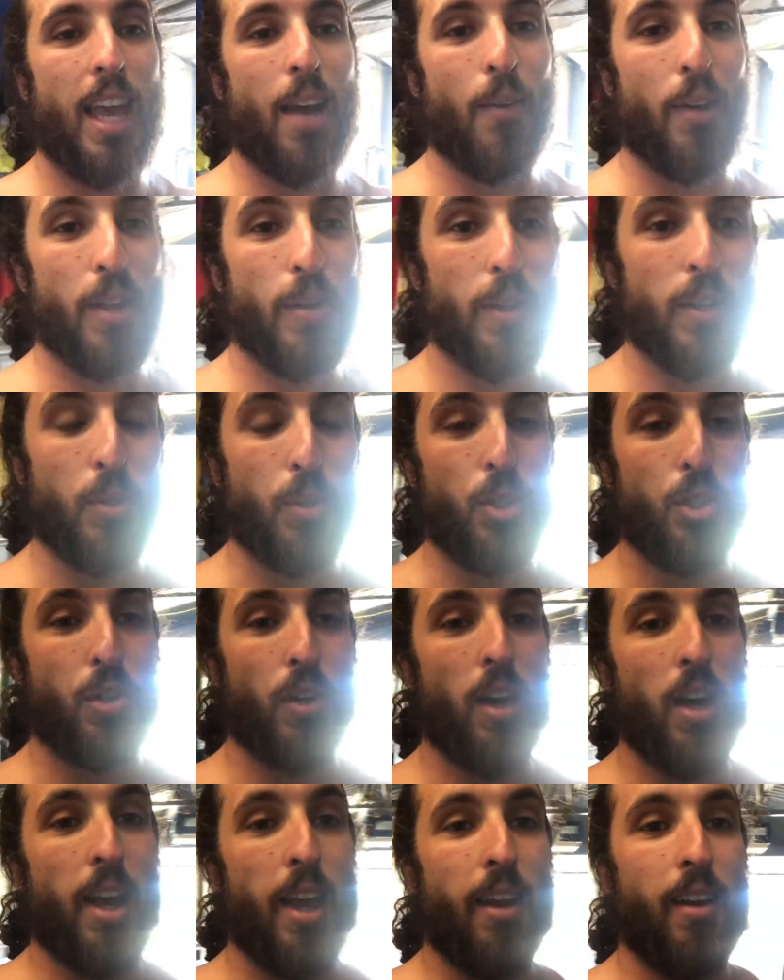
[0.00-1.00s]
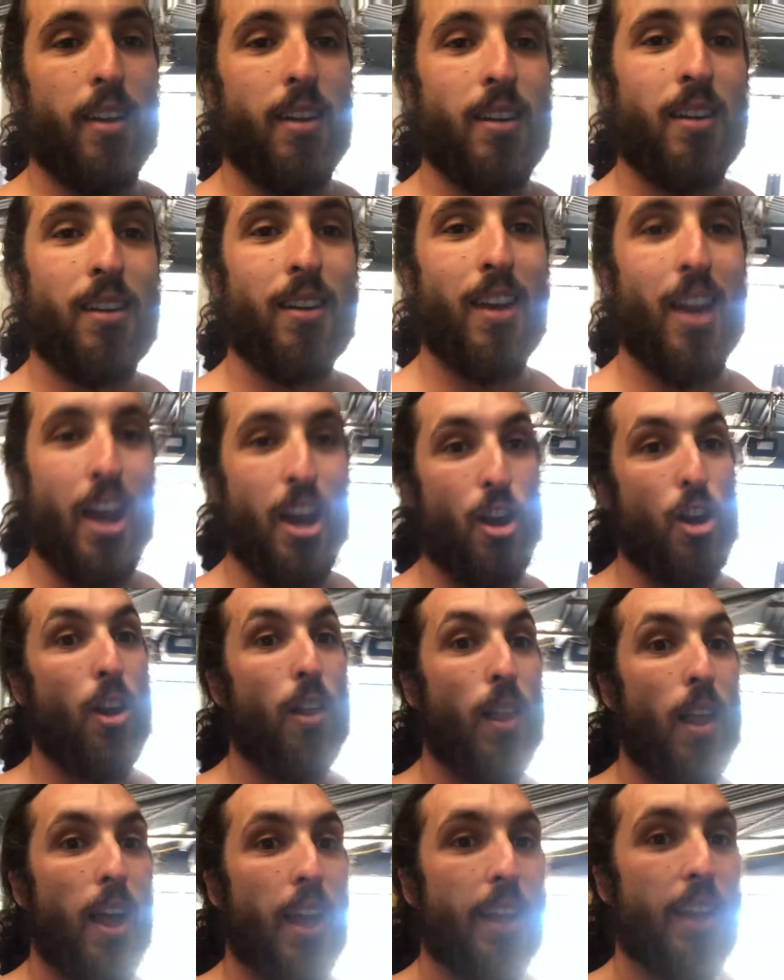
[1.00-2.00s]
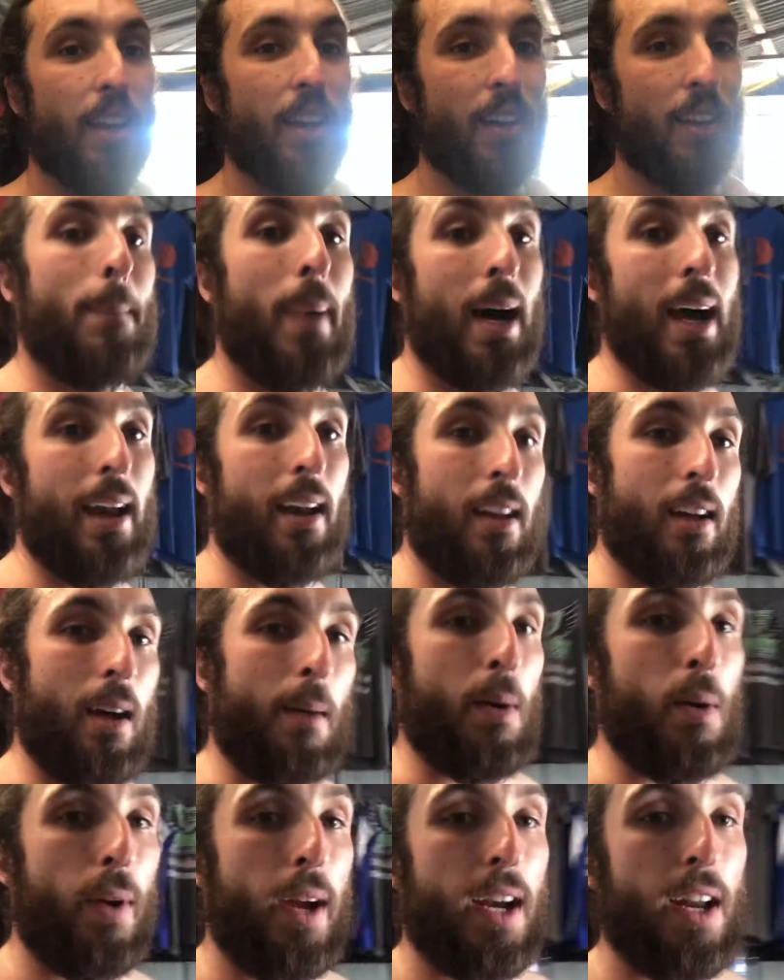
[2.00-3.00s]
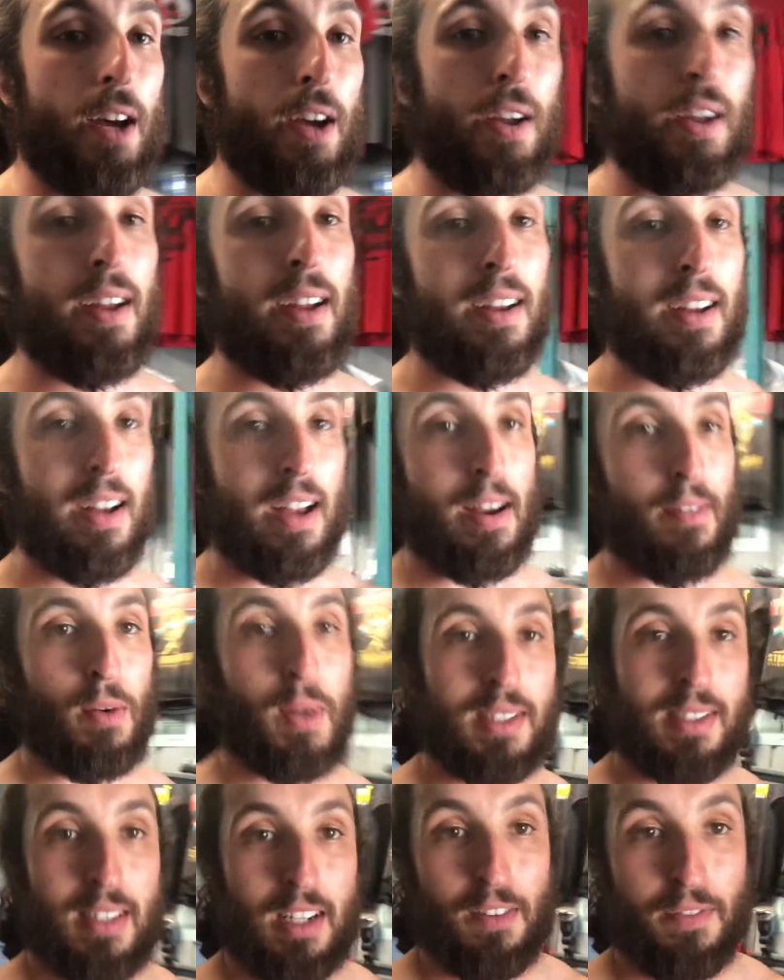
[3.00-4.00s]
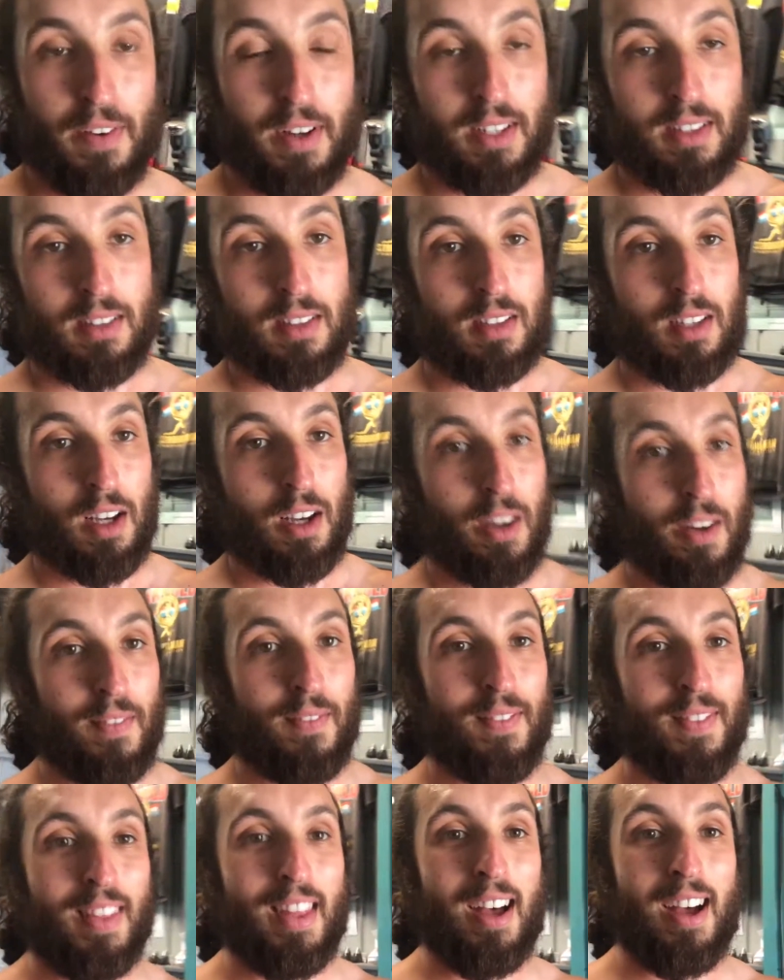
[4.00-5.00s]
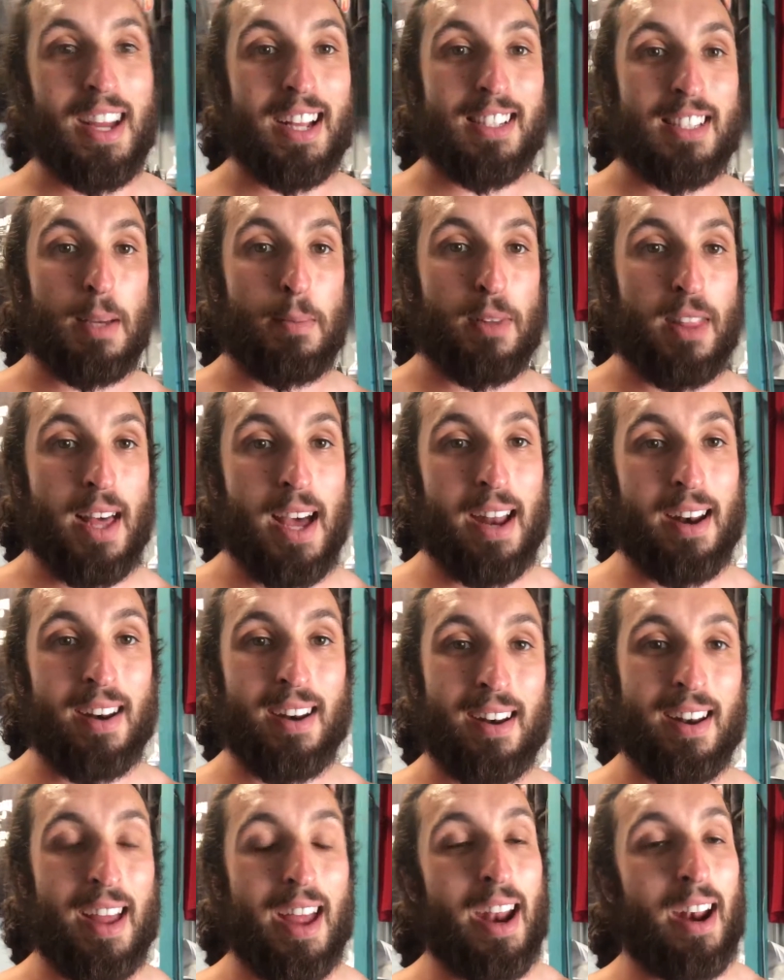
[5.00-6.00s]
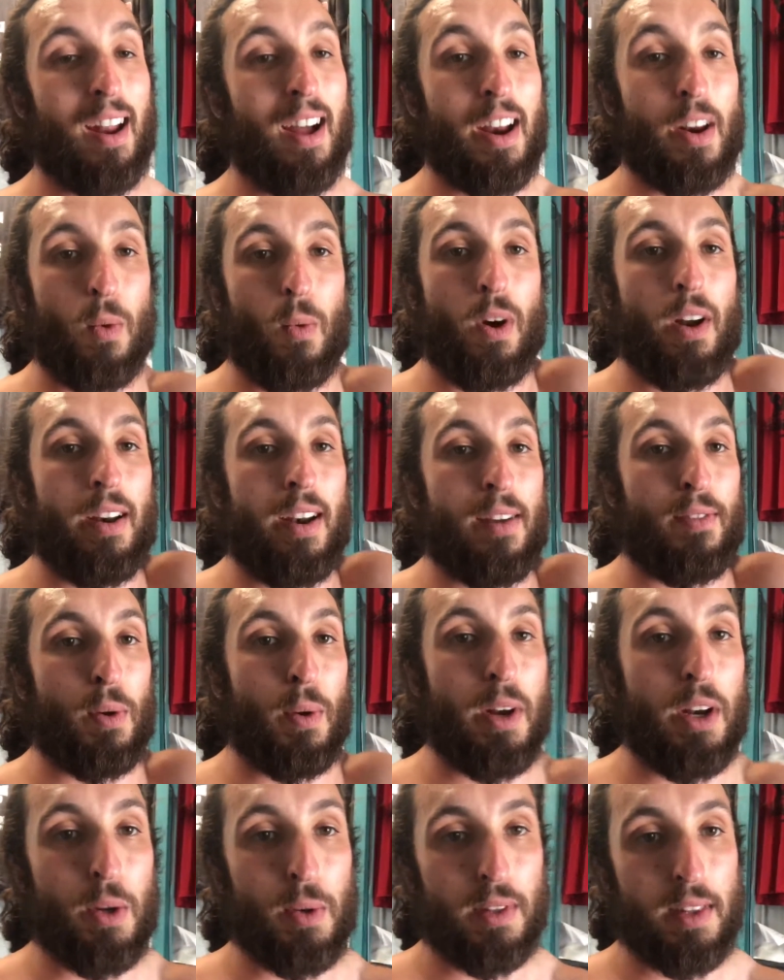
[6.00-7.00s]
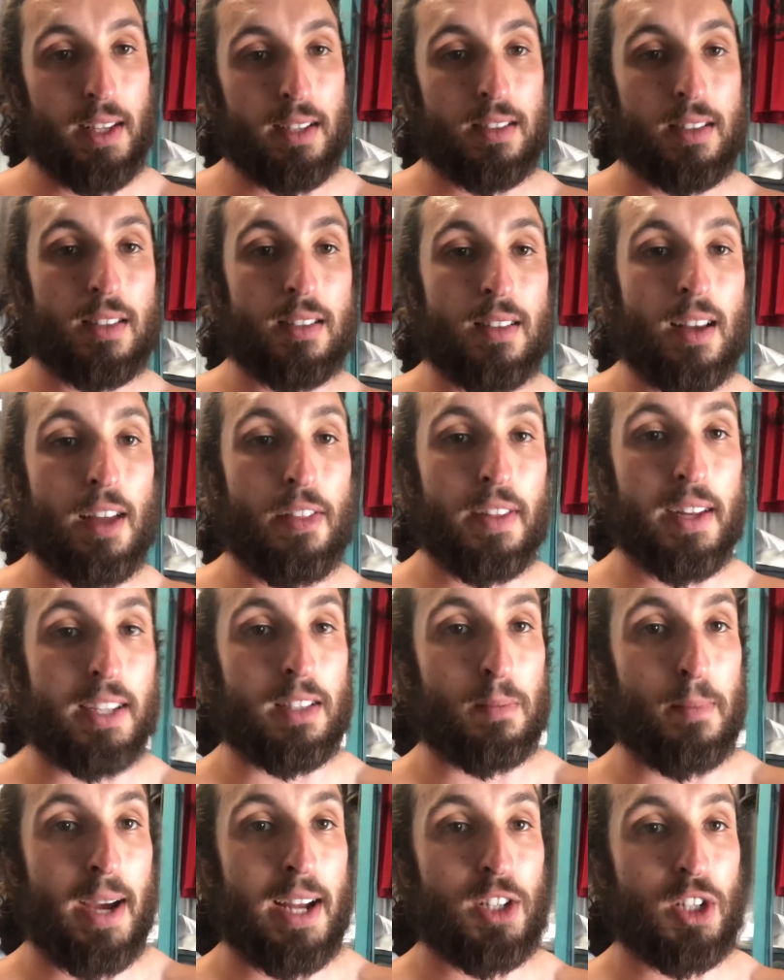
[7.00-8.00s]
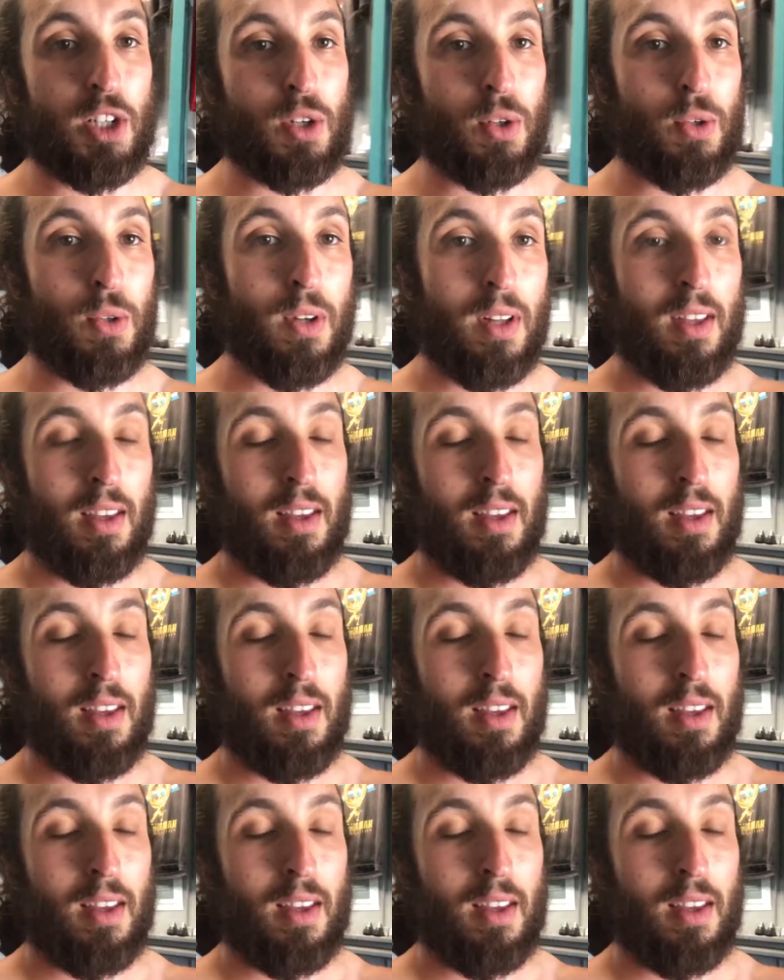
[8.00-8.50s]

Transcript: how anyone could try it and not like it. But I'm a weirdo, everyone's different, so I accept that. And I don't want everyone doing this because I think it's magical,